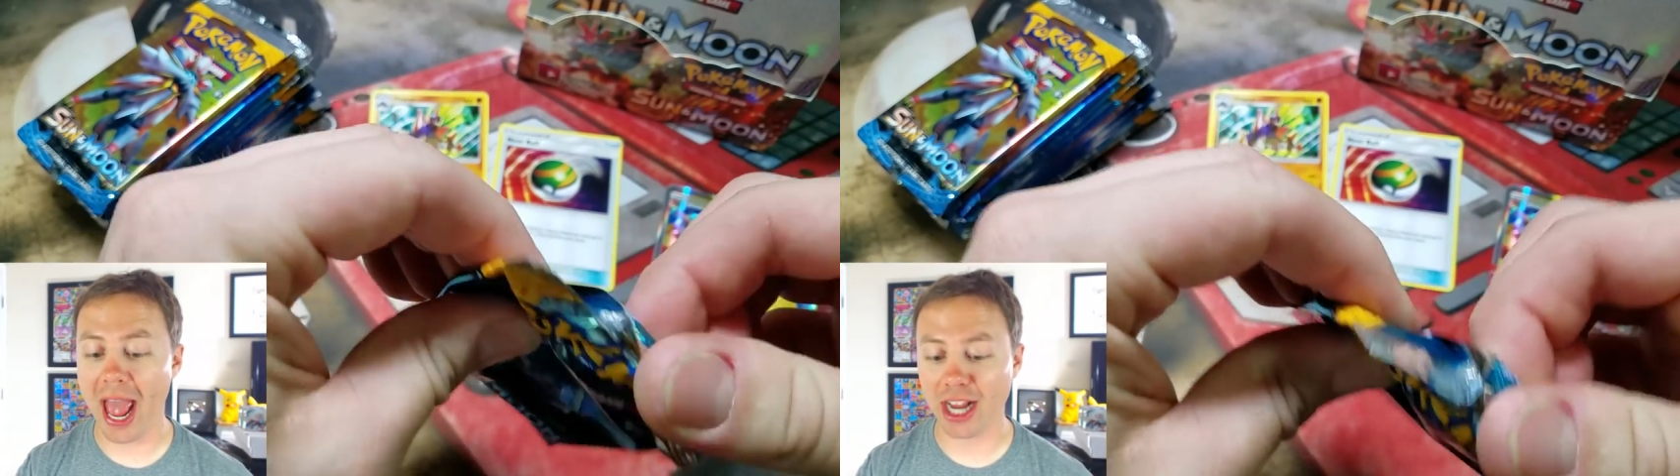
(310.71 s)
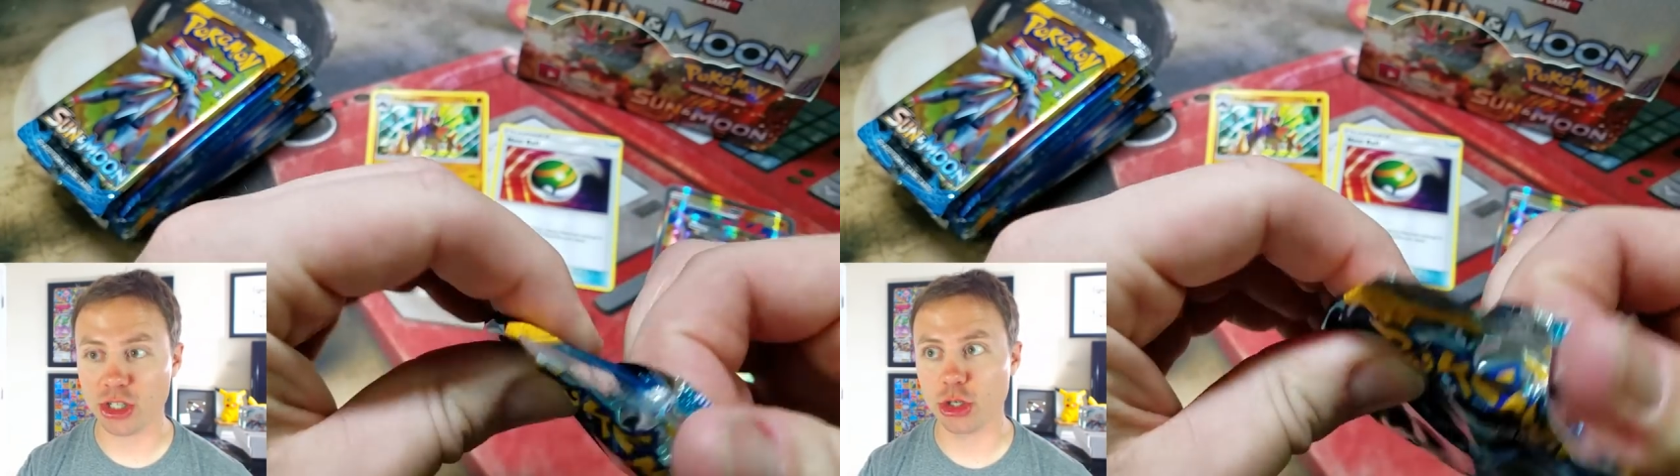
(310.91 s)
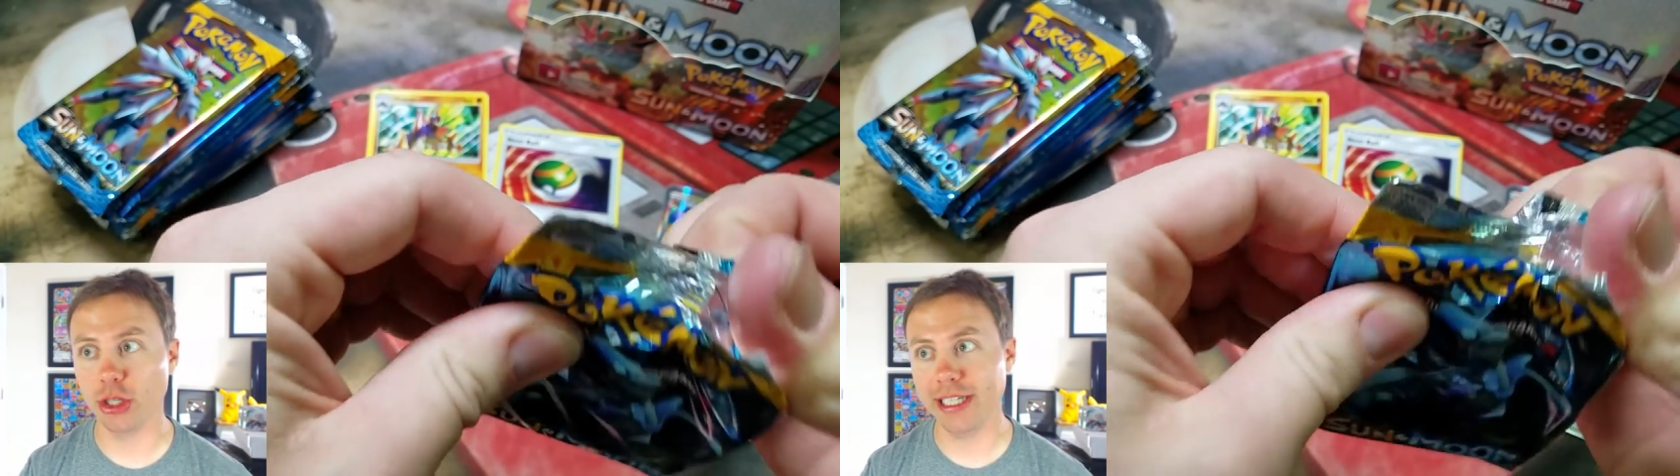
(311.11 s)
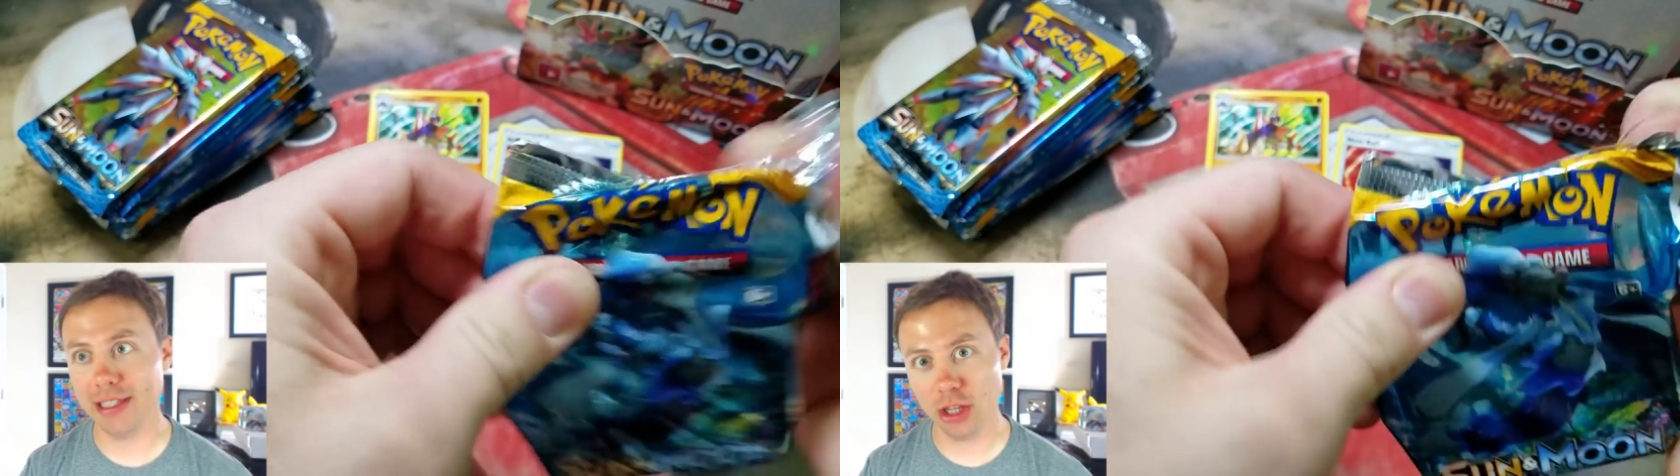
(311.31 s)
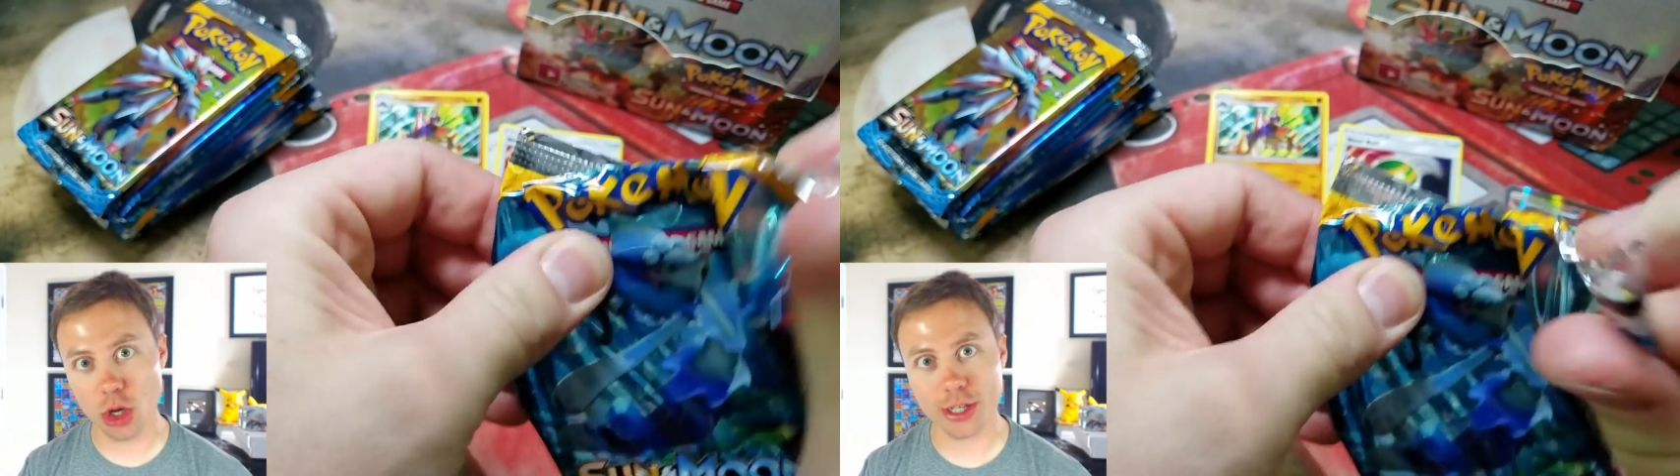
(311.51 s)

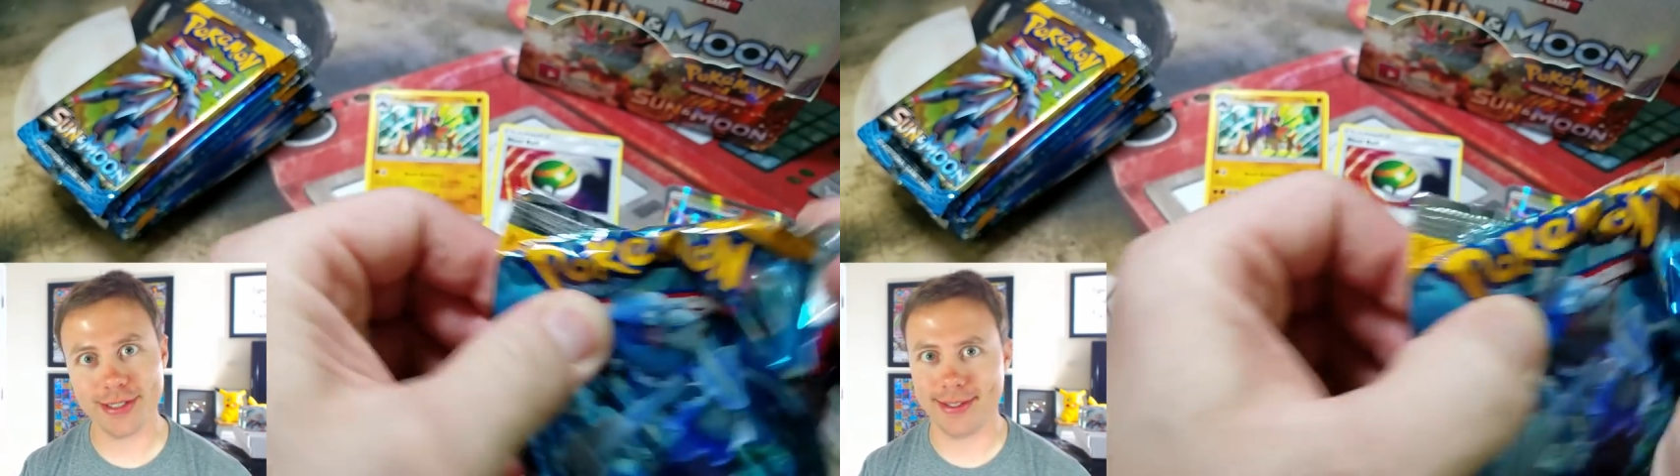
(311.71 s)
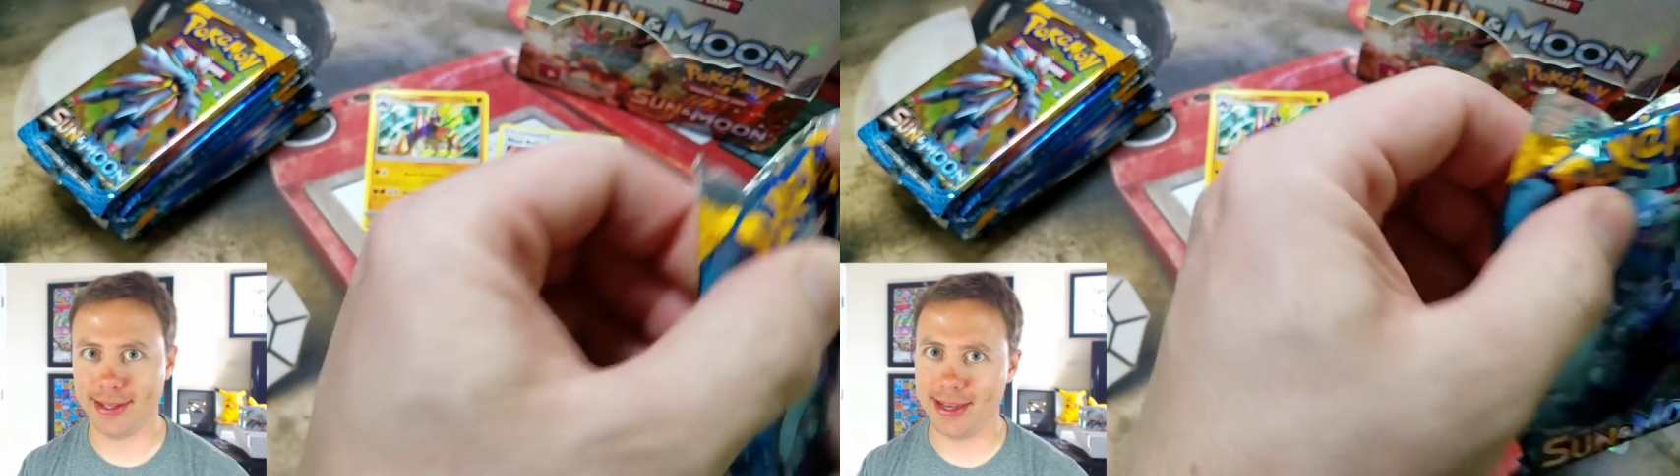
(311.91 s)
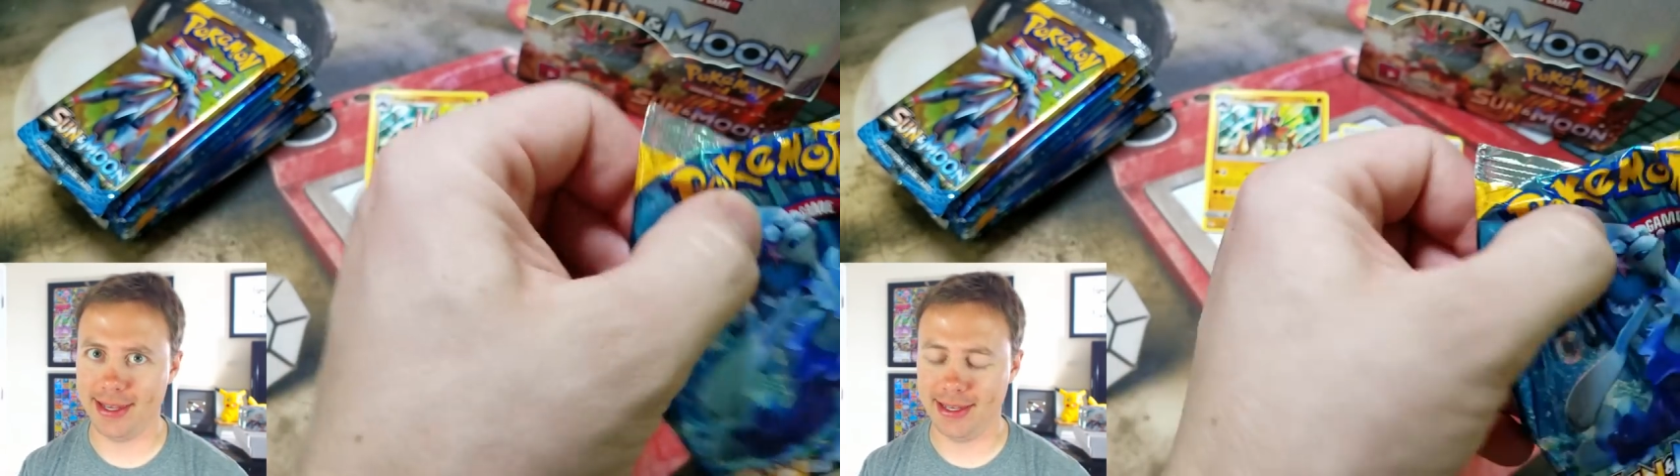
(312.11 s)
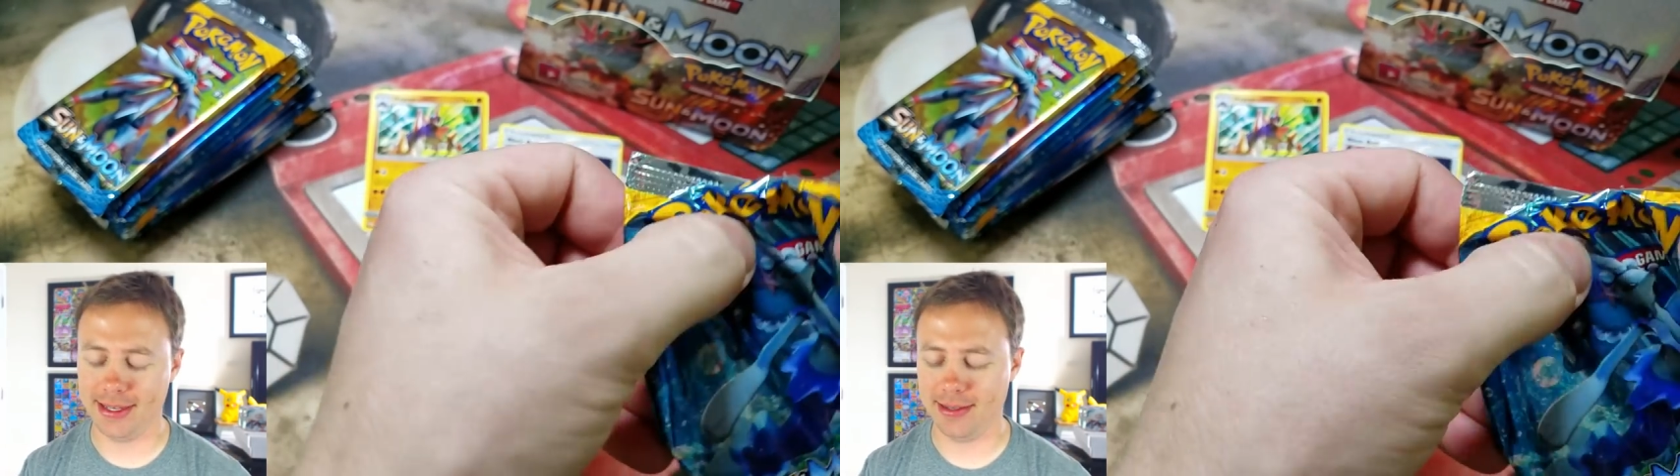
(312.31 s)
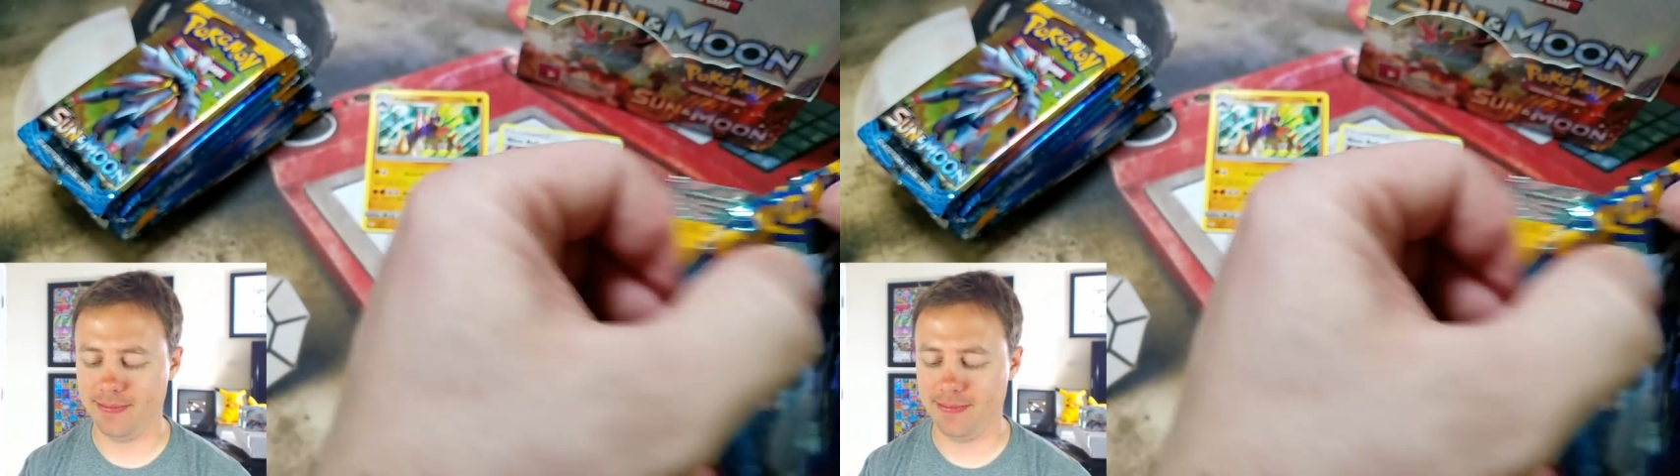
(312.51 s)
actually looks like.